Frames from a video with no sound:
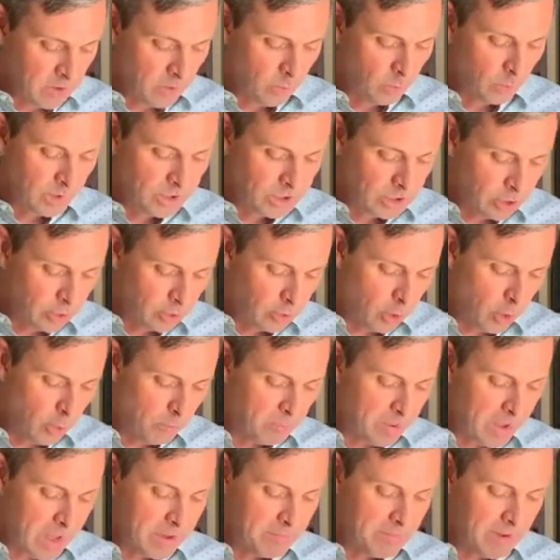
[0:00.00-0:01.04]
When you
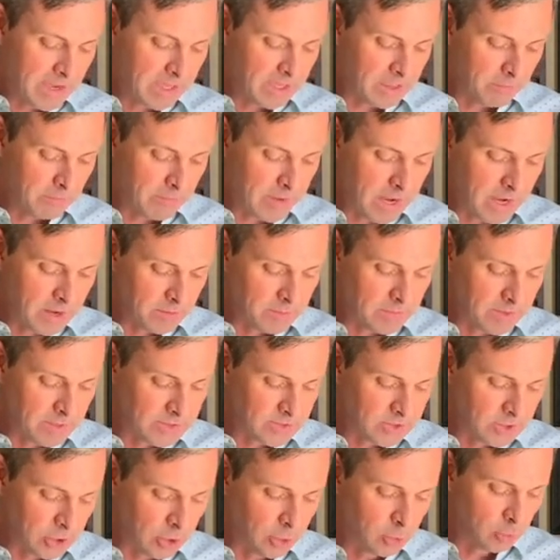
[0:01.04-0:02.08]
obey my
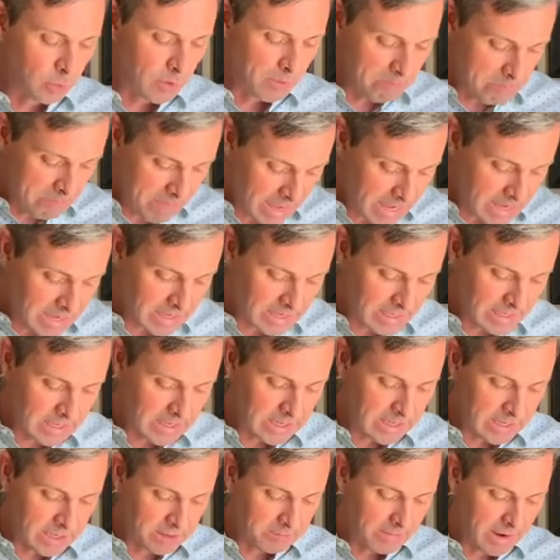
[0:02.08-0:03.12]
commandments, you
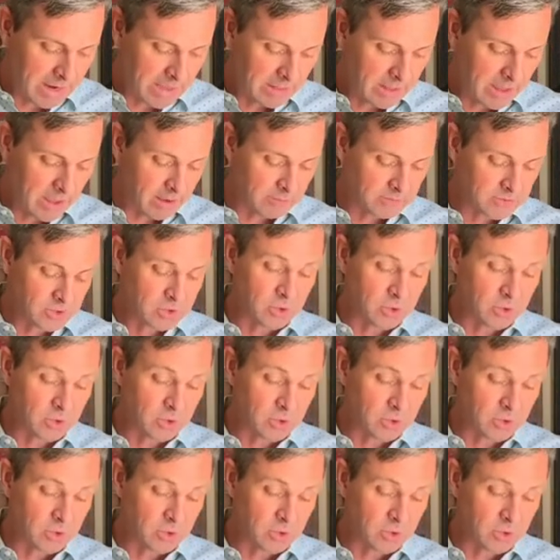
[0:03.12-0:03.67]
remain in my love.